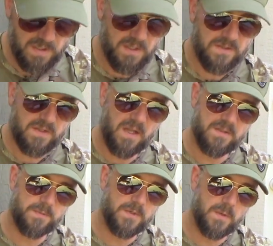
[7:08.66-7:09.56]
It's got
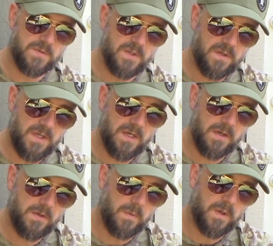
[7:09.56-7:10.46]
some notes on here.
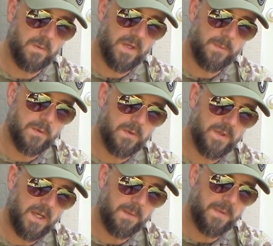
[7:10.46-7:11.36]
You want to weigh more
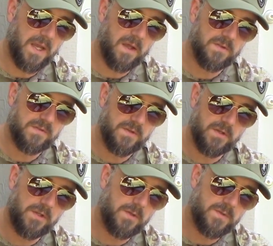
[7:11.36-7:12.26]
than 80 pounds if you're
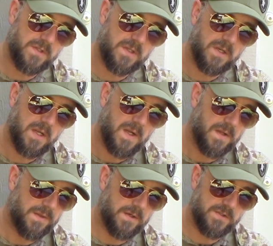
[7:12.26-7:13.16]
going to use
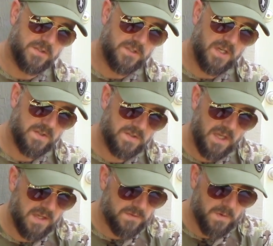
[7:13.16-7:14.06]
it. There's a chest
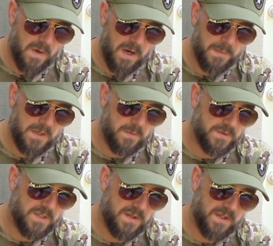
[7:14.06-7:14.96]
size requirement,
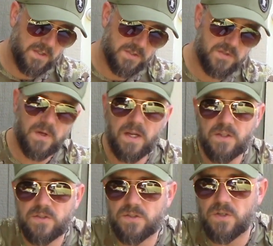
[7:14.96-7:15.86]
which I think is
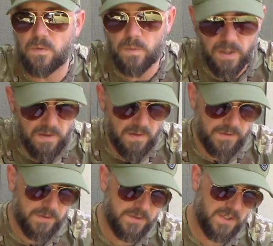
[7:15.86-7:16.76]
strange because you don't wear it on
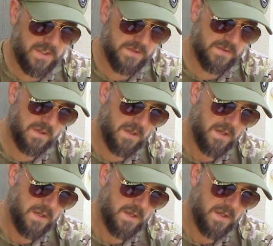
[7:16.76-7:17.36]
your chest.